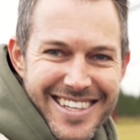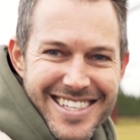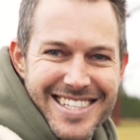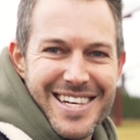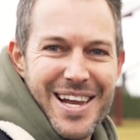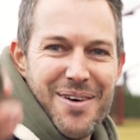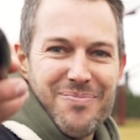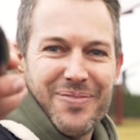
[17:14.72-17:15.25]
this
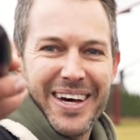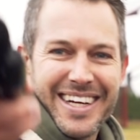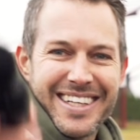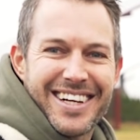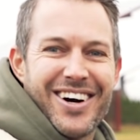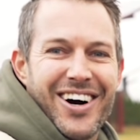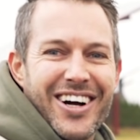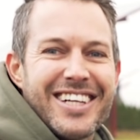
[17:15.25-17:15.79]
numbnut
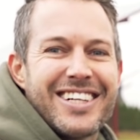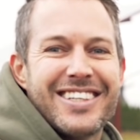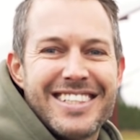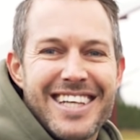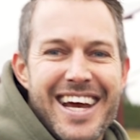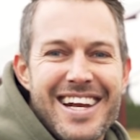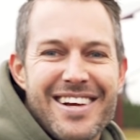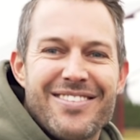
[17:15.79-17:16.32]
can't
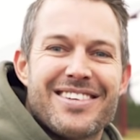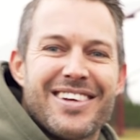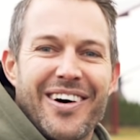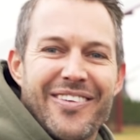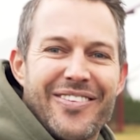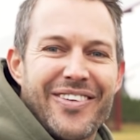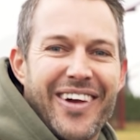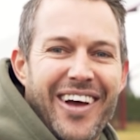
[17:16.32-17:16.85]
contain
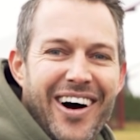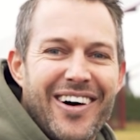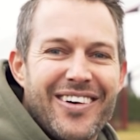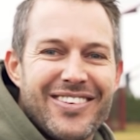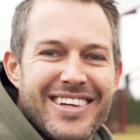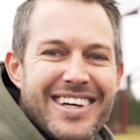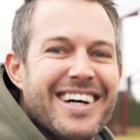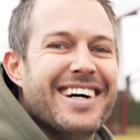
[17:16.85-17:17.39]
himself all
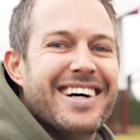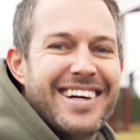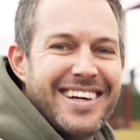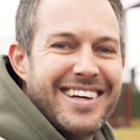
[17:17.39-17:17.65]
after.